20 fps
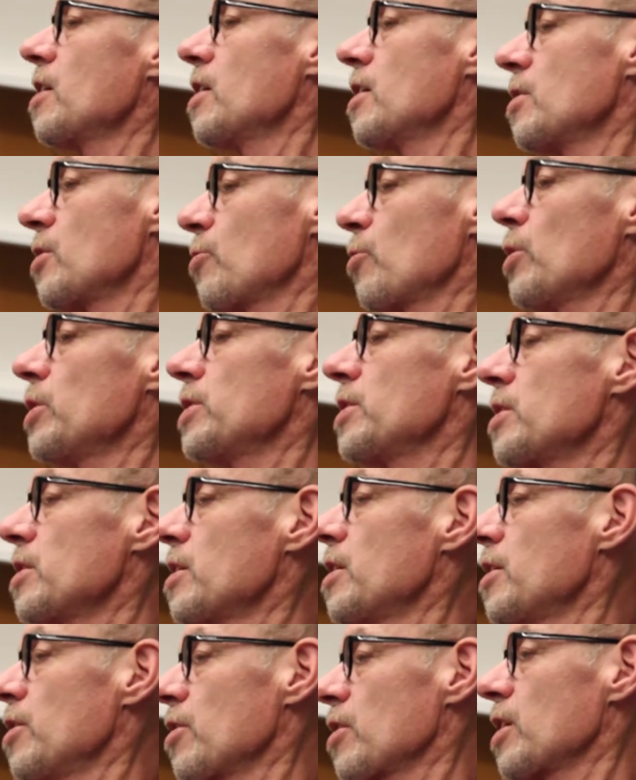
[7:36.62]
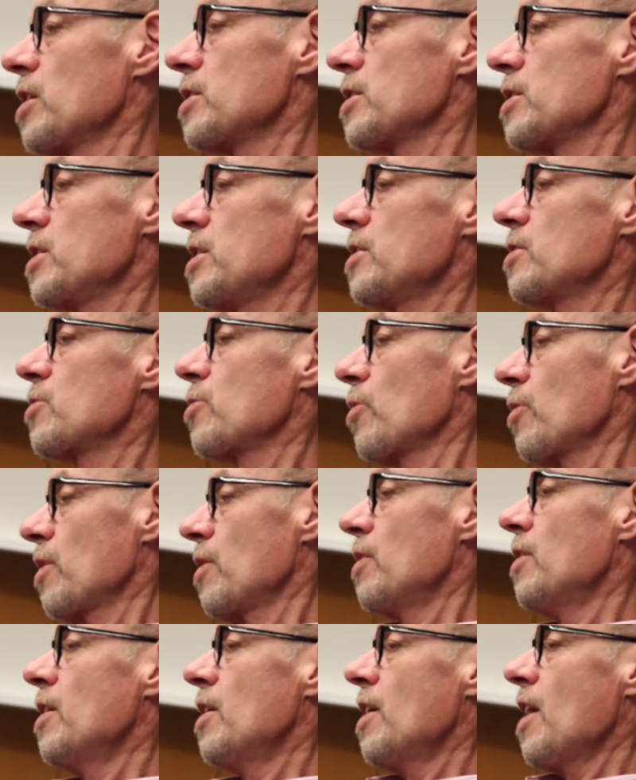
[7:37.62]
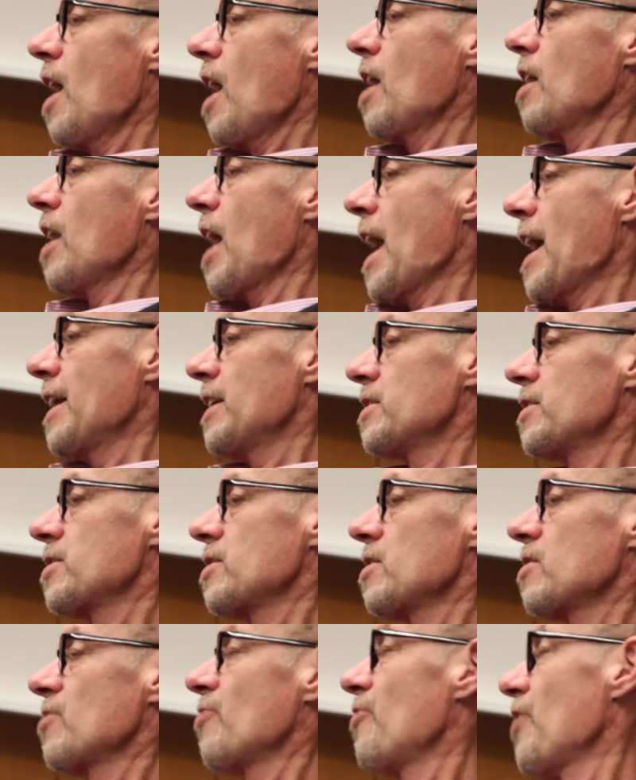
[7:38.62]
increasingly, you're going to see sort of alliances